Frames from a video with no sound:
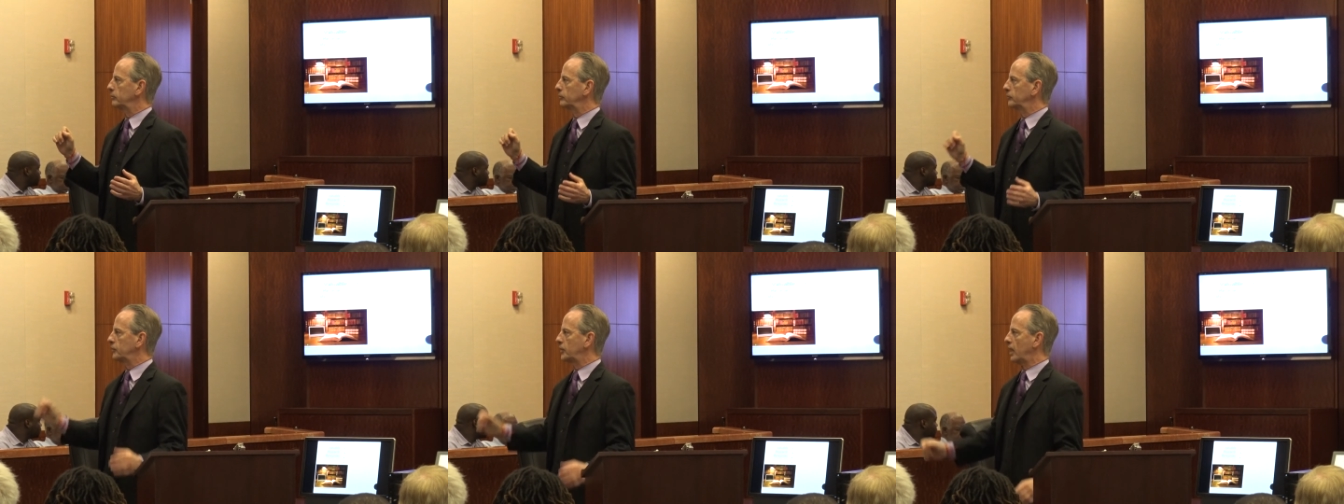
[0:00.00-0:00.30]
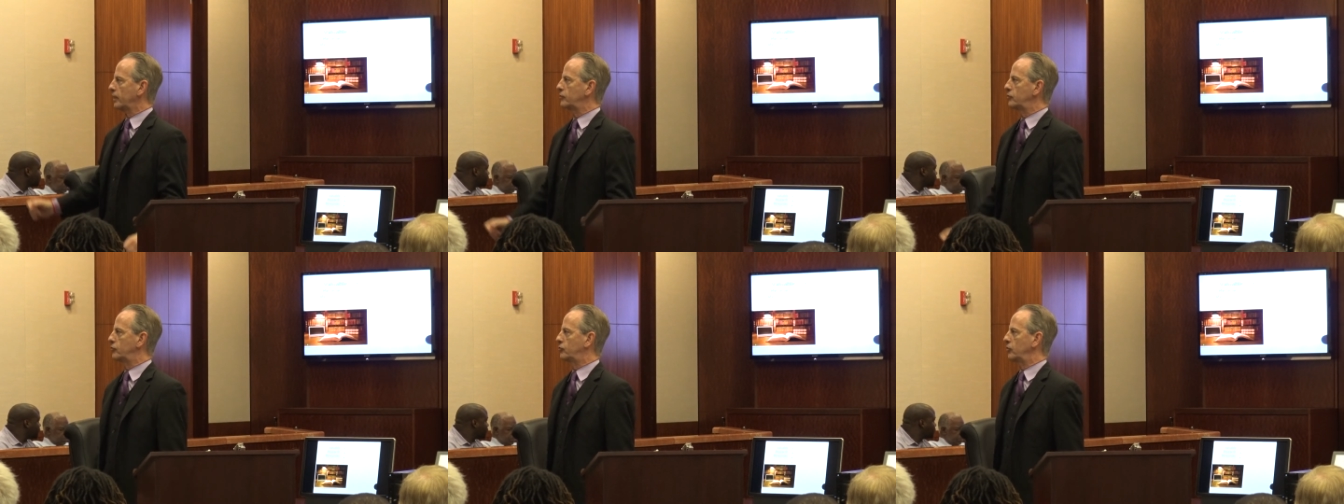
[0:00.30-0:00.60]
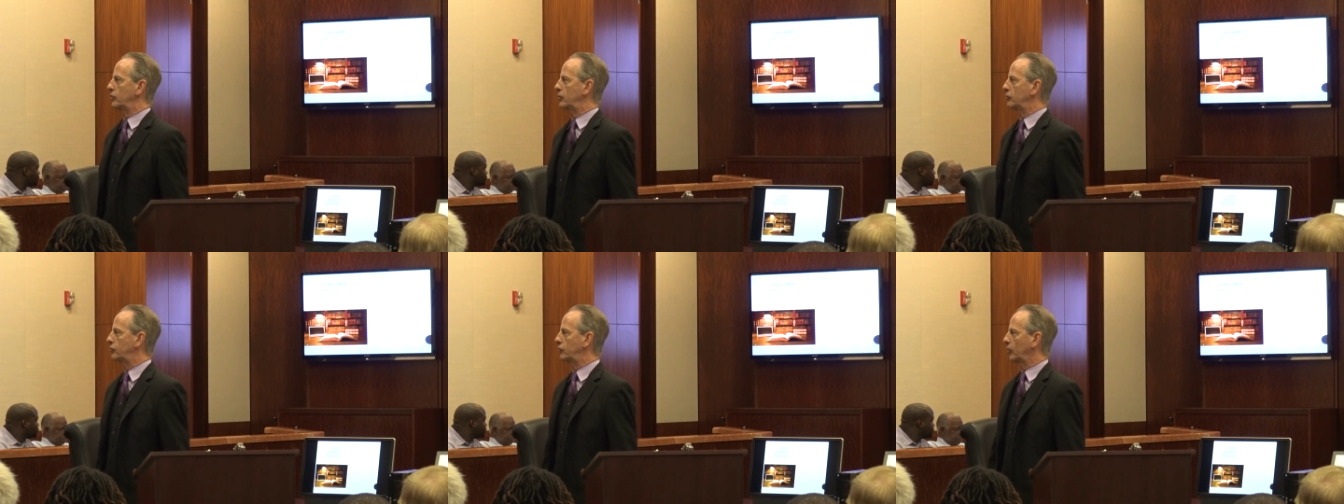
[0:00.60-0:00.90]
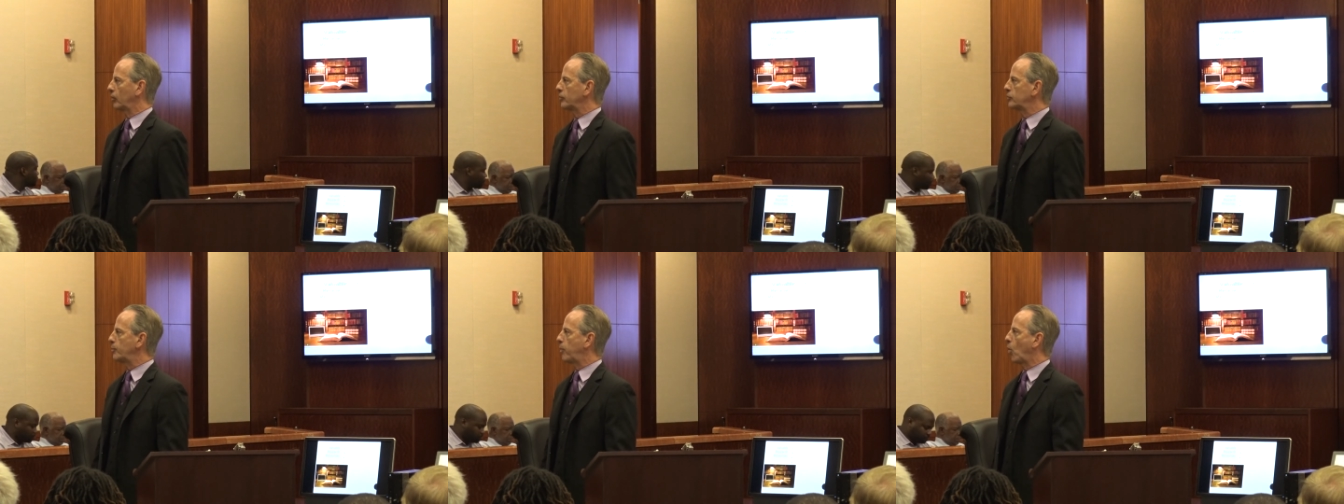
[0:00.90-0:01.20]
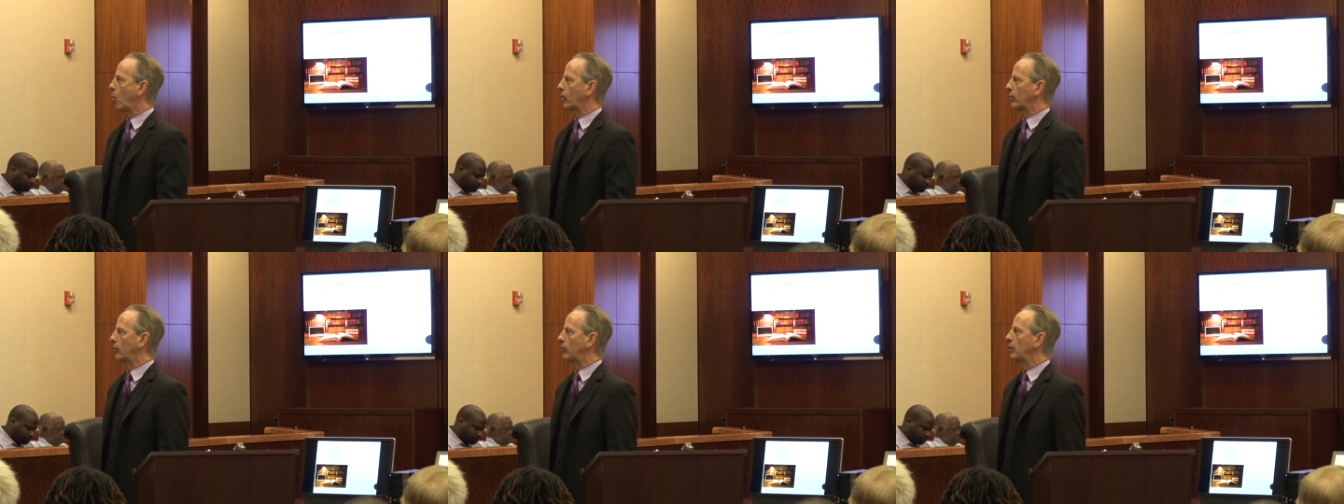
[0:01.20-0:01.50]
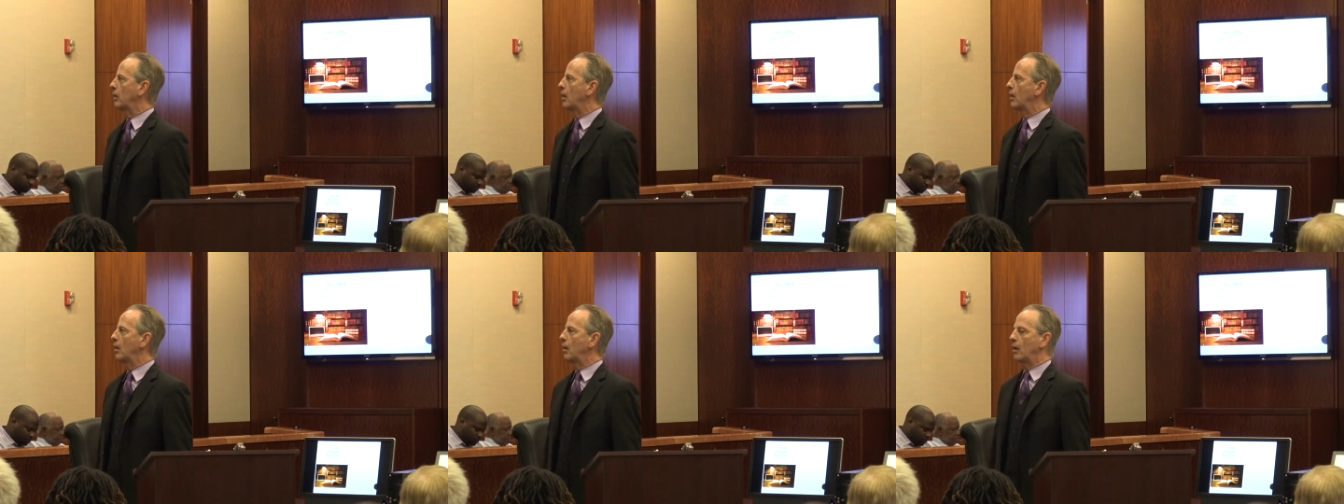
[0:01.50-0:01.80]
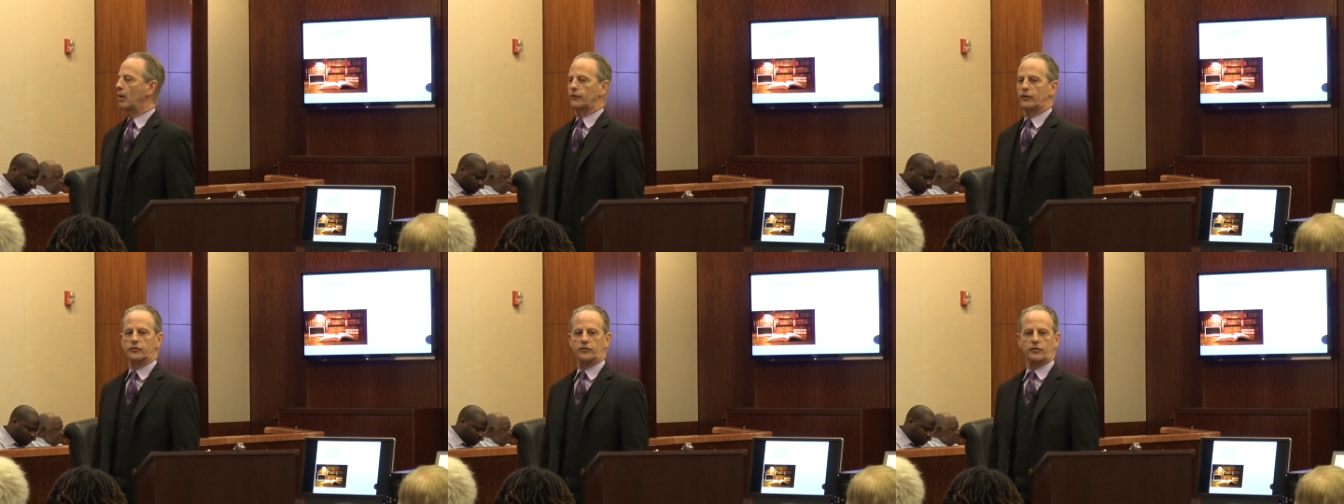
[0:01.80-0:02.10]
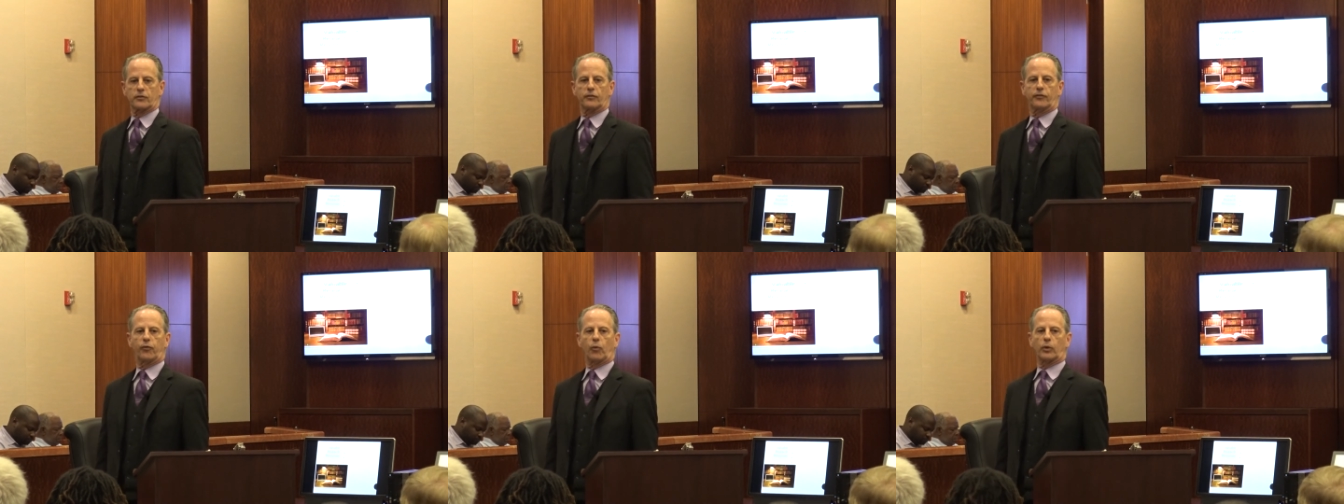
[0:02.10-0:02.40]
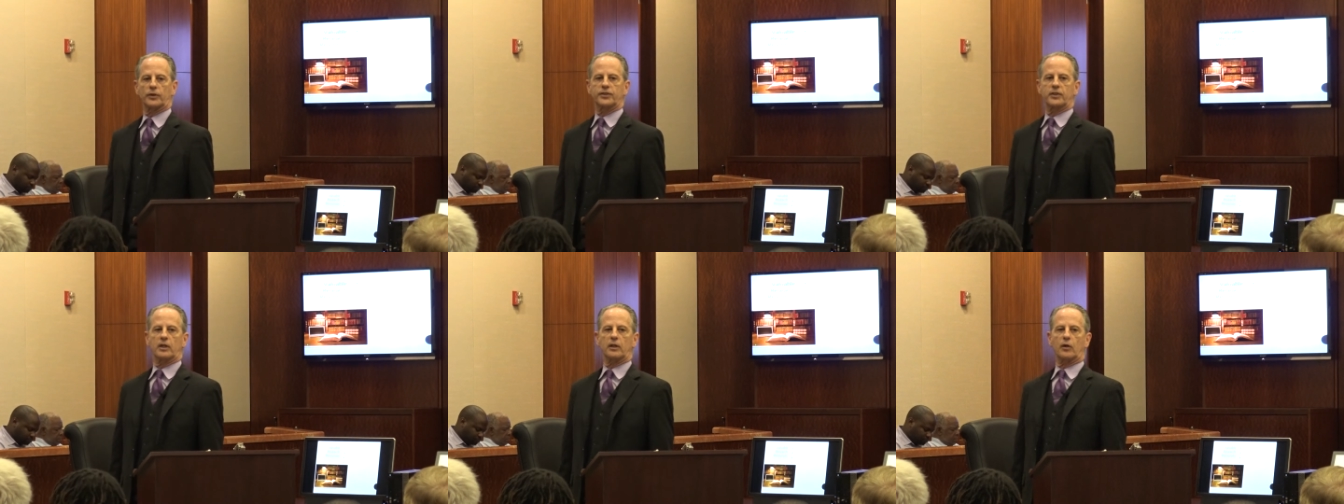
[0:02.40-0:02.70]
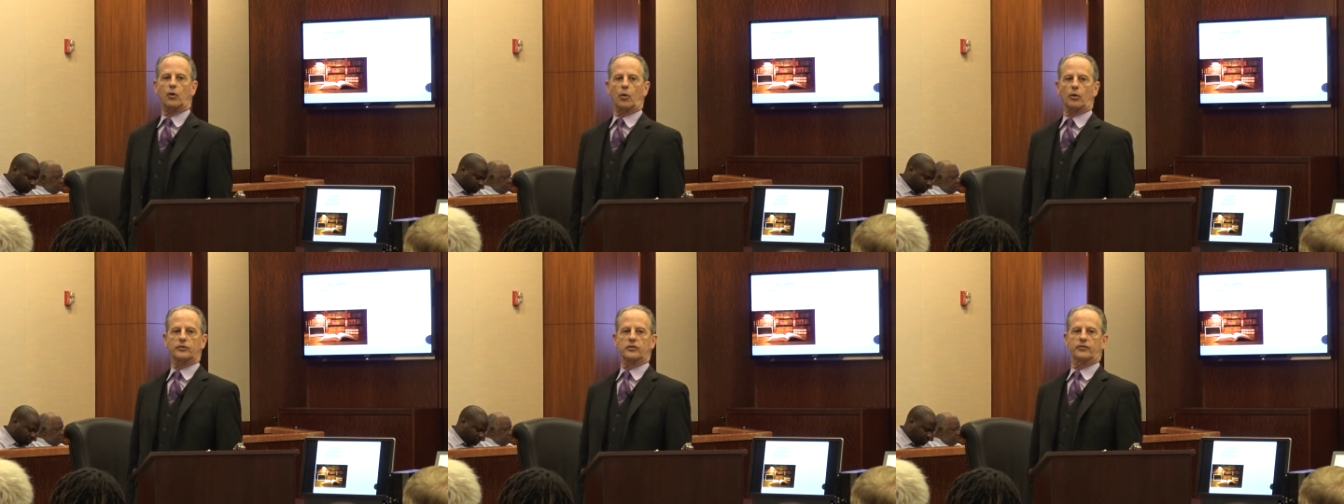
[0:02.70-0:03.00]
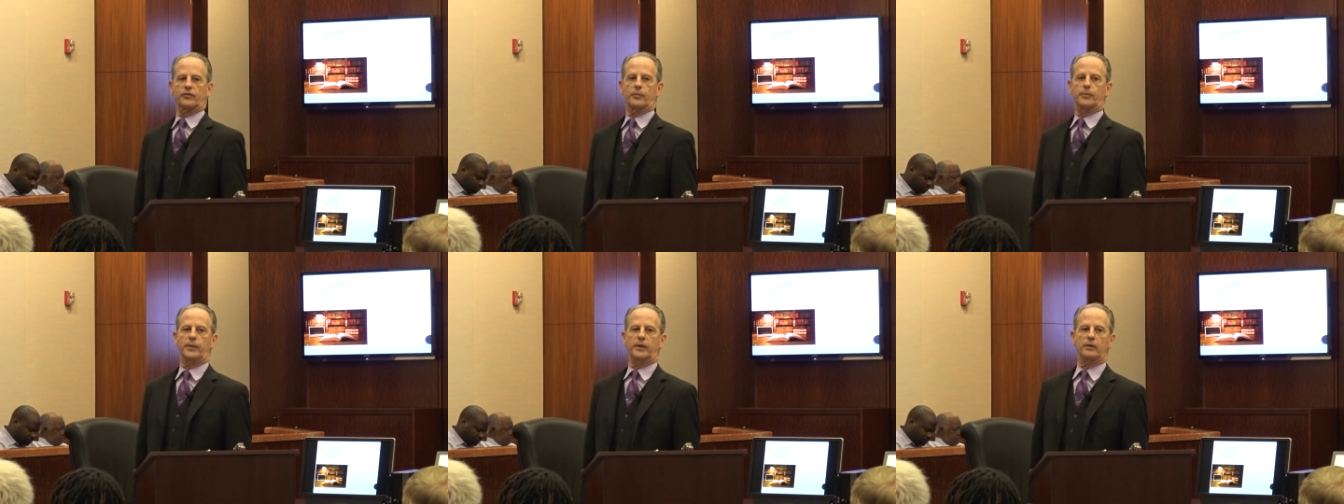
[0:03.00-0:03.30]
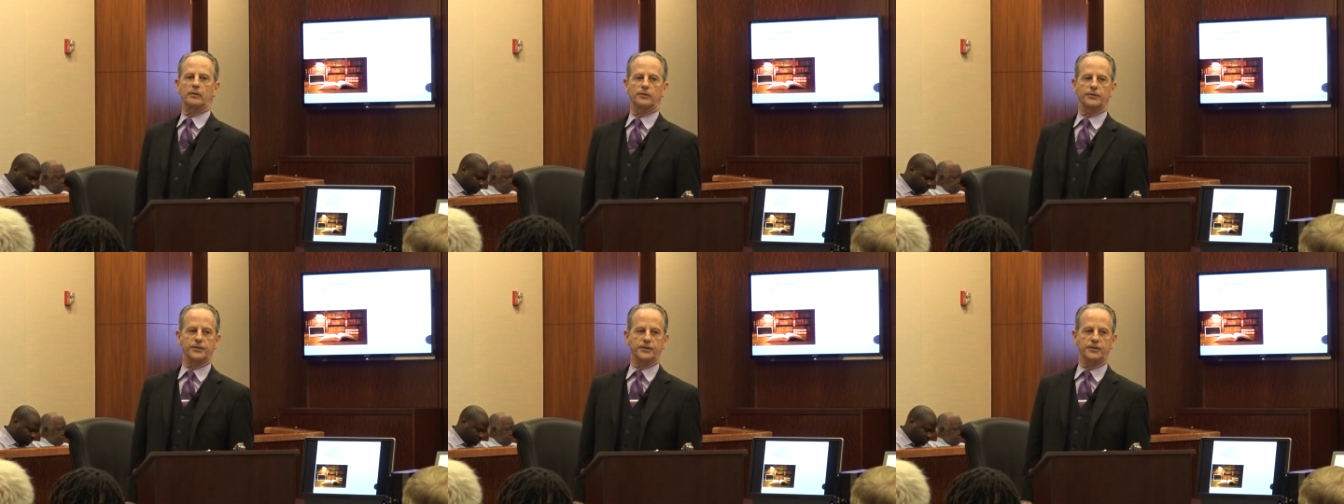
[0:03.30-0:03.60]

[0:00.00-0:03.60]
Texas Judiciary's portal. Those are the fourteen courts of appeals,